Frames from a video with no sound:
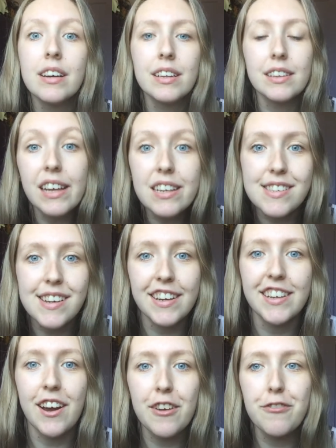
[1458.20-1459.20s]
Last
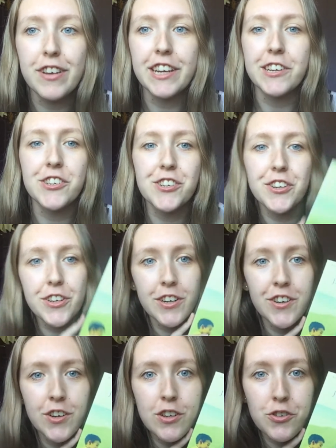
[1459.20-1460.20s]
night I finished
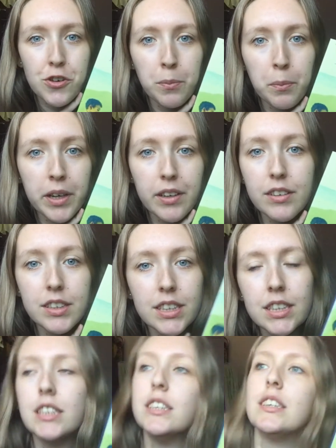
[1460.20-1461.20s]
Trumpet.
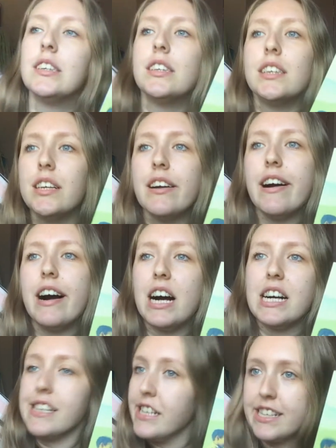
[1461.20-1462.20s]

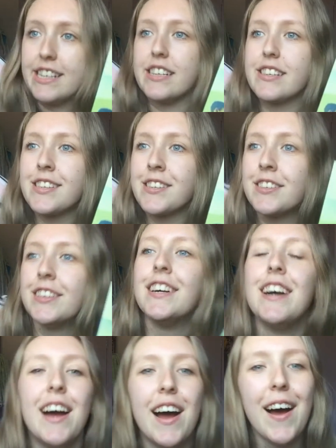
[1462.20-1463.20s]
I did it.
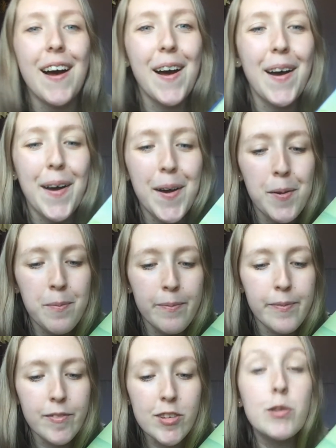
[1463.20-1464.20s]

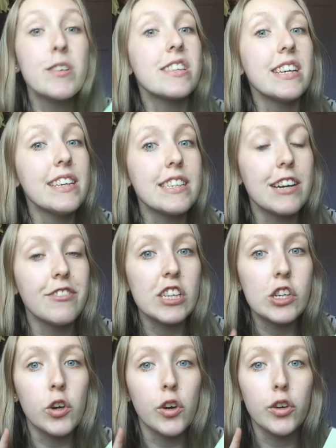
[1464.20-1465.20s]
Towards the end it definitely
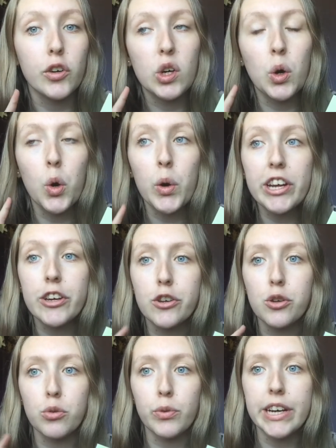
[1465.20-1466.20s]
got quicker
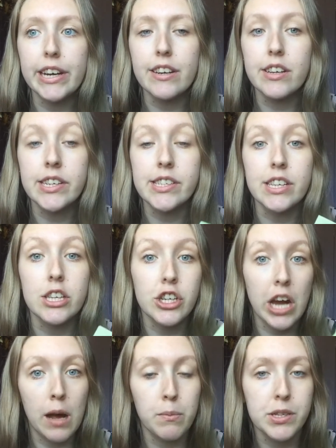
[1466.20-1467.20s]
to read because the
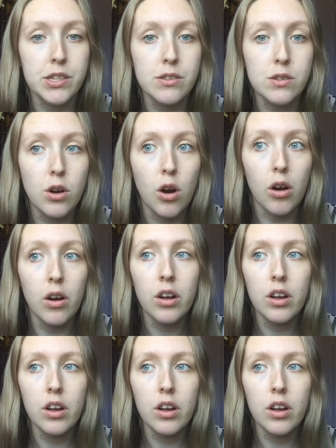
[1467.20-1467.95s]
chapters got